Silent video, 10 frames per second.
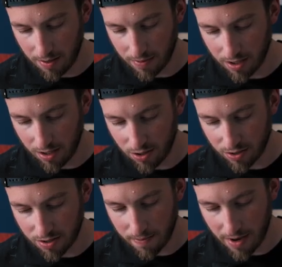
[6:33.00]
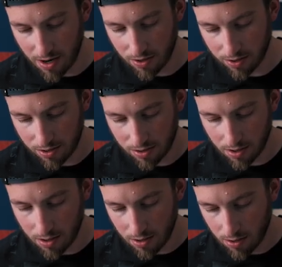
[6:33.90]
am I gonna use the mouse?
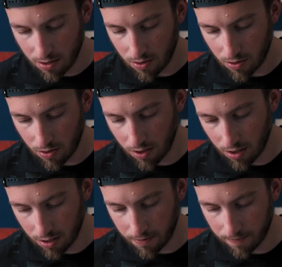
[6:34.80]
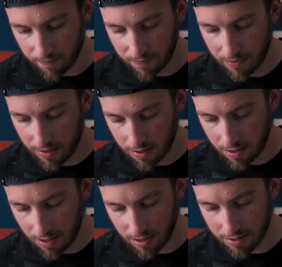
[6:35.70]
Or
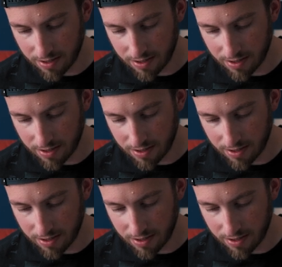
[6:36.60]
it